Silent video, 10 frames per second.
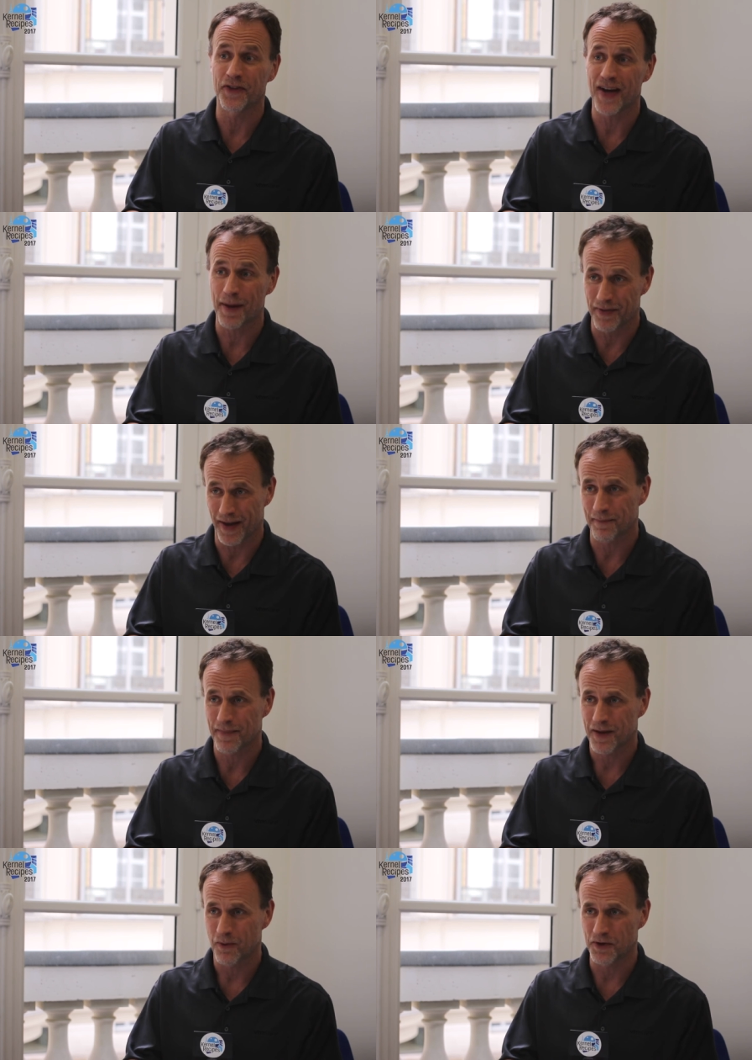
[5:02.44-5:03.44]
on top of
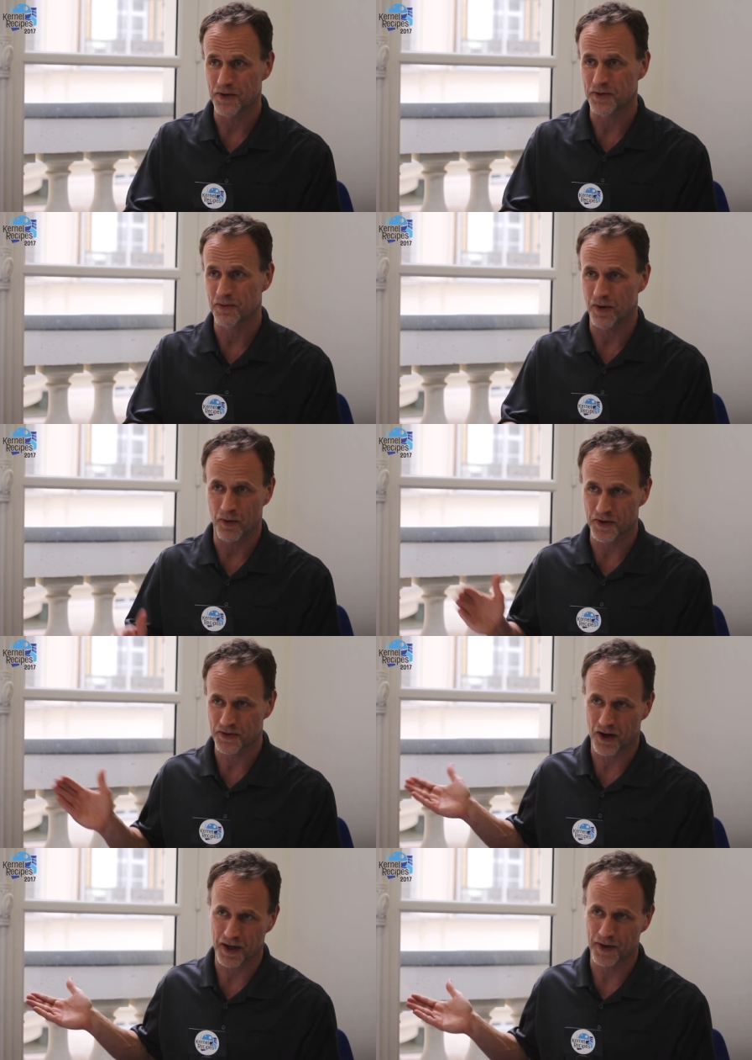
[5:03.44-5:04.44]
that, which is, you know, we're
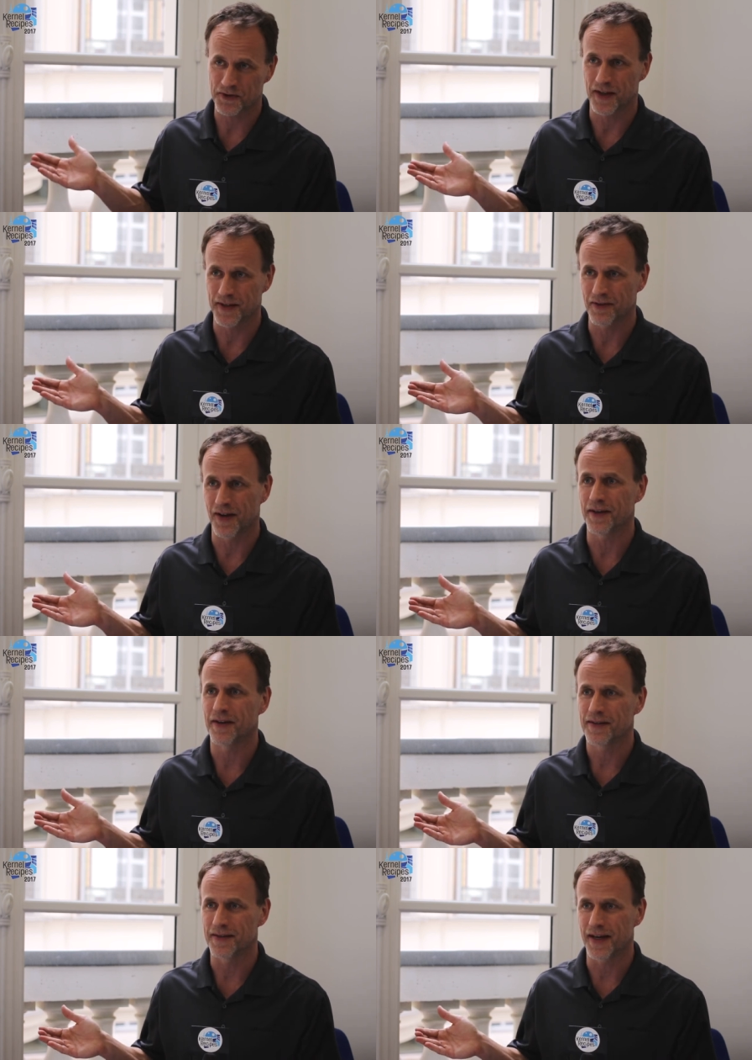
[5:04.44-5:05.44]
just talking about sched deadline
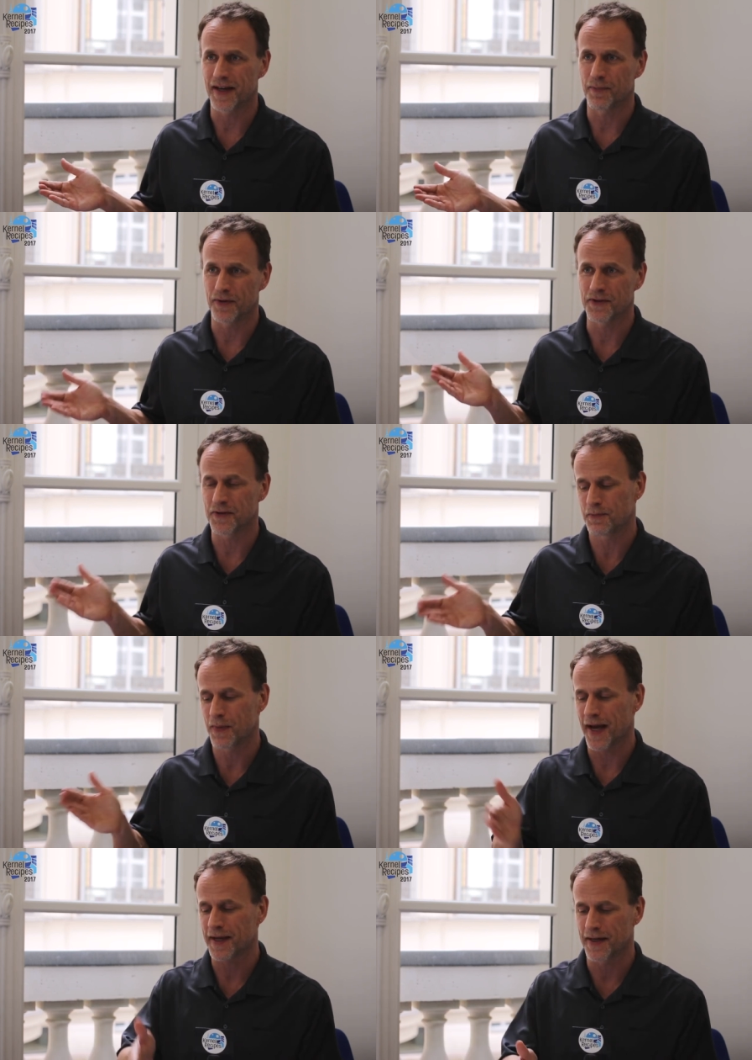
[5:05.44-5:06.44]
today. But this is
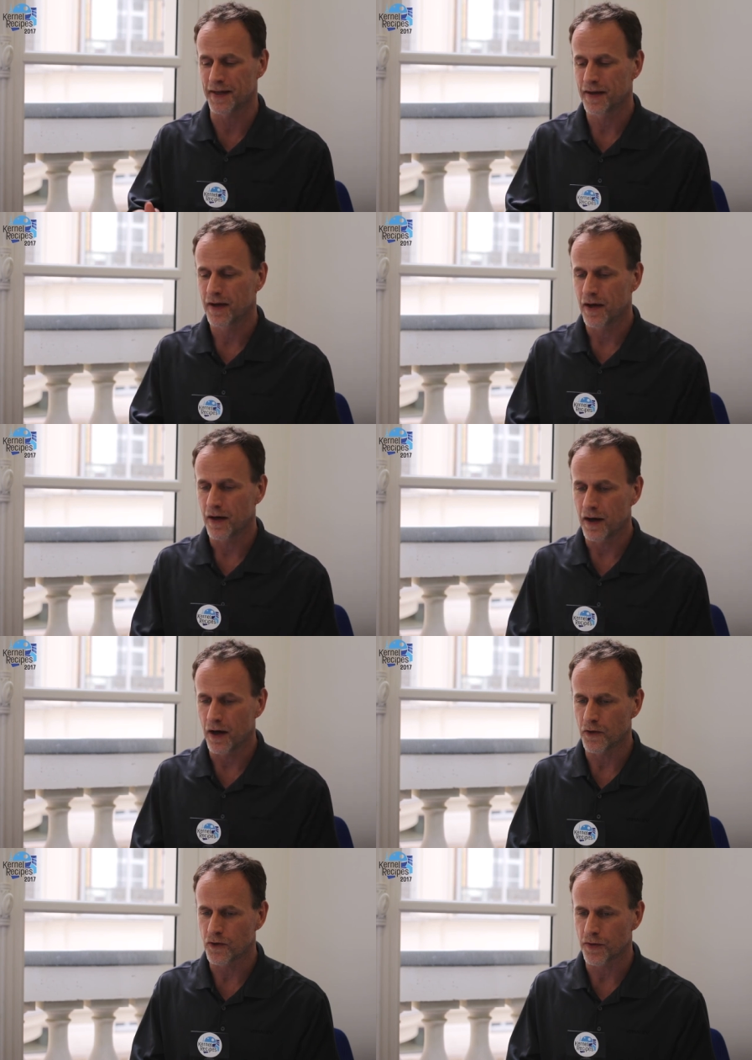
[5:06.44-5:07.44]
back in
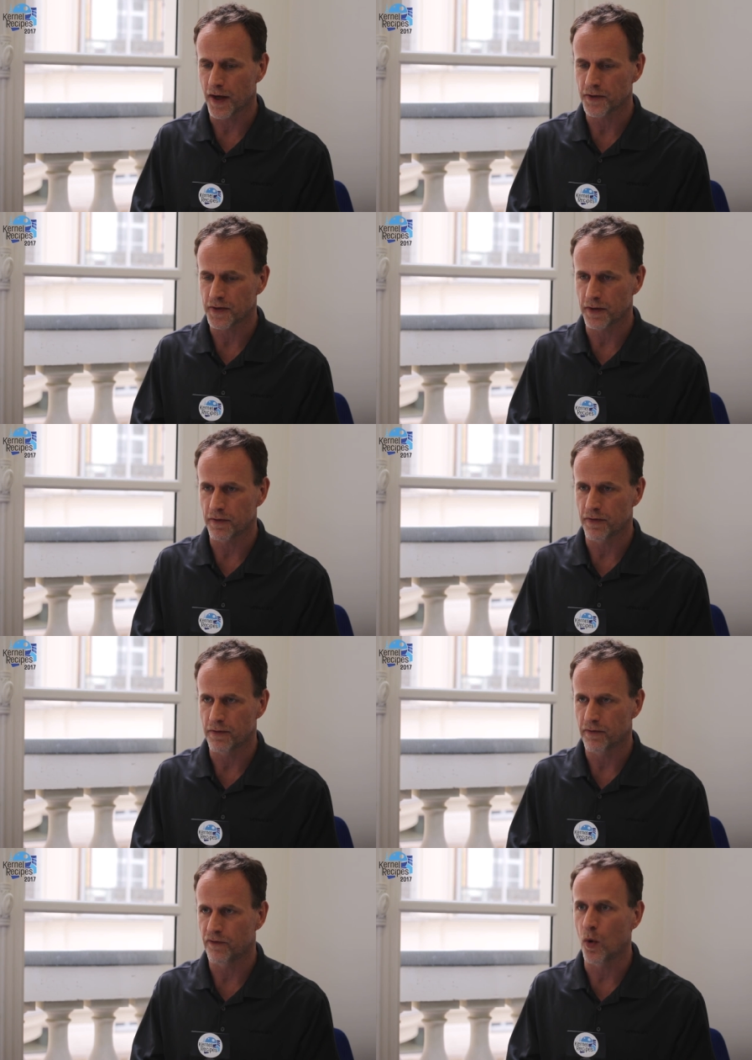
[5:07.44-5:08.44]
uh,
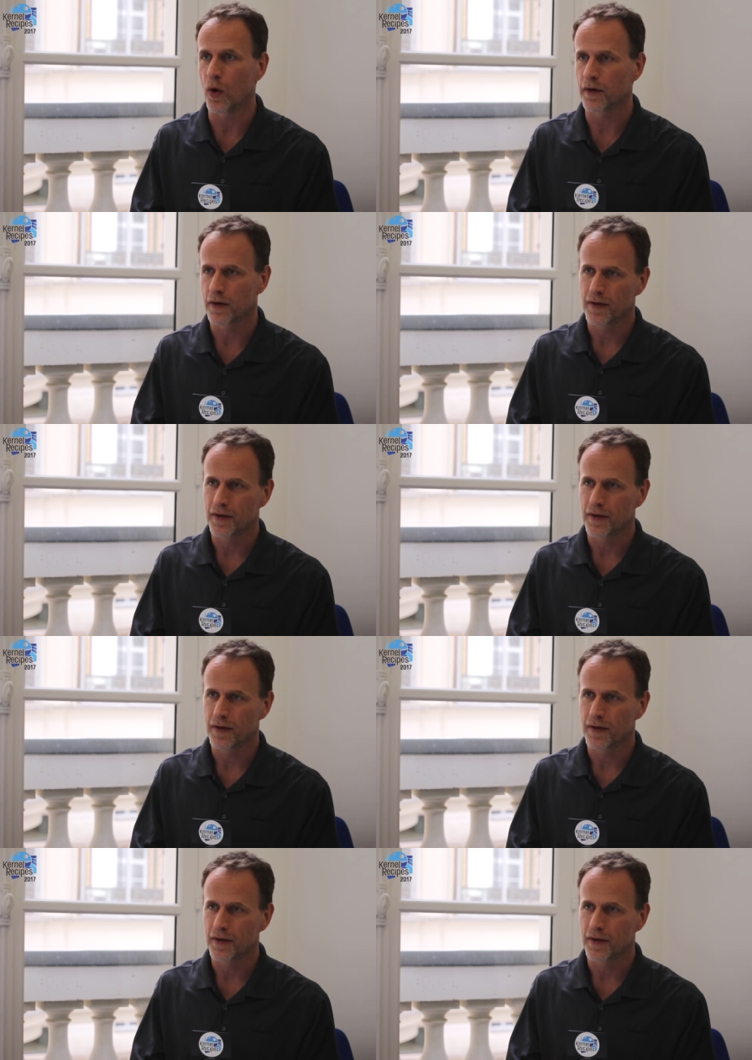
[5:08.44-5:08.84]
2004.